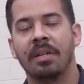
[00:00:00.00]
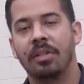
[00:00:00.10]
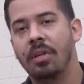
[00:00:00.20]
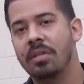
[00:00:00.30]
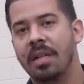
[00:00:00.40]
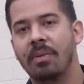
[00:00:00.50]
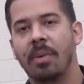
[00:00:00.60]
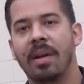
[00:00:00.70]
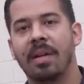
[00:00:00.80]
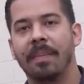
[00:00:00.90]
Usually we
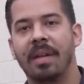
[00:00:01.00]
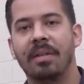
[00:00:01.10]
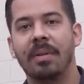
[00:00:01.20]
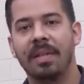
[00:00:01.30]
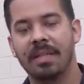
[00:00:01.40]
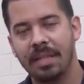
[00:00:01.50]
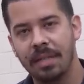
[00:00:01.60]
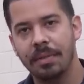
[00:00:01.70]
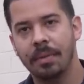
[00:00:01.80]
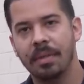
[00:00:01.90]
recommend doing this
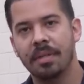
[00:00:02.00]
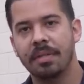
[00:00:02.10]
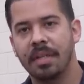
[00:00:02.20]
indoors